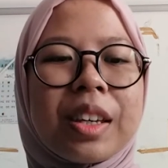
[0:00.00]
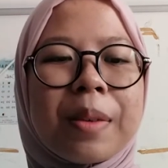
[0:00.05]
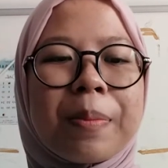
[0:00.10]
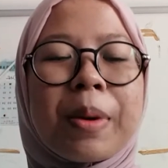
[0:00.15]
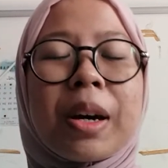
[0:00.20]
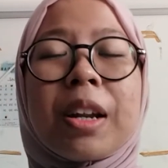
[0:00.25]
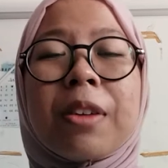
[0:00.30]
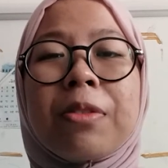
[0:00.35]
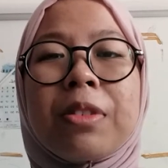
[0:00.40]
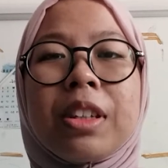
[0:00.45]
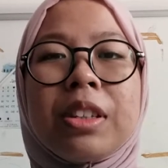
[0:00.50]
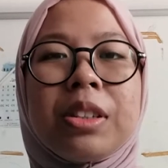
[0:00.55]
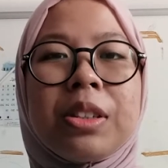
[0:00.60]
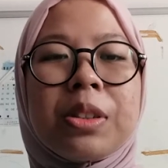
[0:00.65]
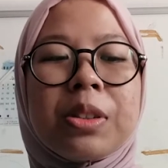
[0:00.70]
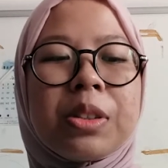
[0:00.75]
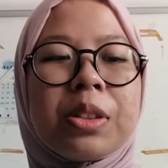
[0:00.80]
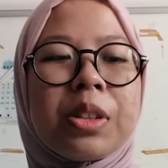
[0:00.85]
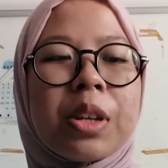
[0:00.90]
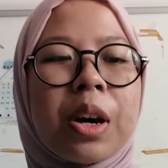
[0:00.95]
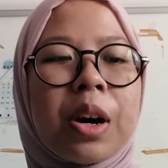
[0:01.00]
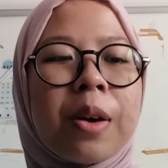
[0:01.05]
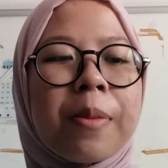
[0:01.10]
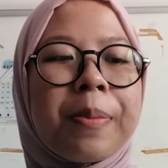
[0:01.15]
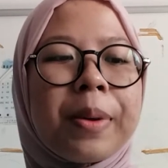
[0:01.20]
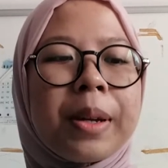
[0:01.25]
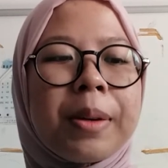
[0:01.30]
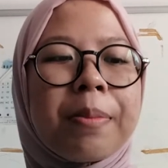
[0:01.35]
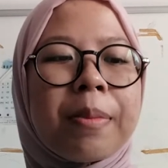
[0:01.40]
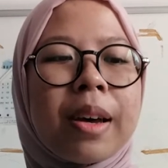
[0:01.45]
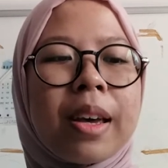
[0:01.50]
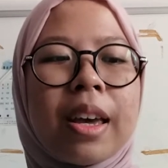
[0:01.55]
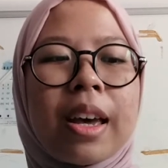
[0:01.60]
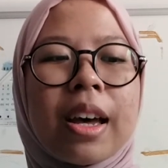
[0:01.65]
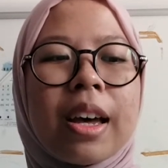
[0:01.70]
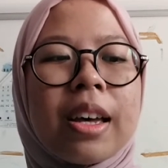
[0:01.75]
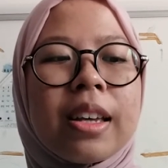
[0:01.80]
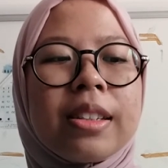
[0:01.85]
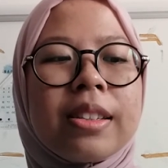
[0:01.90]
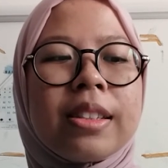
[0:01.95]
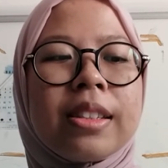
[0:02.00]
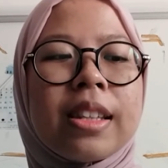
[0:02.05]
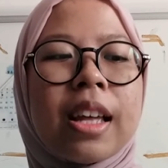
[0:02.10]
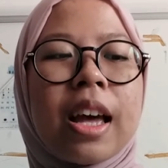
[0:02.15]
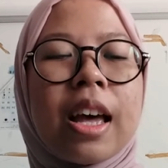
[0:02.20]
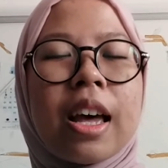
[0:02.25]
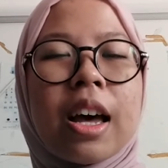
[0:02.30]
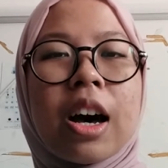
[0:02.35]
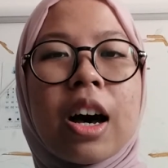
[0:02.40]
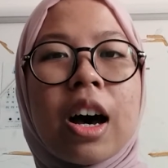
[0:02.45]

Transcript: Part of the news opened my eyes that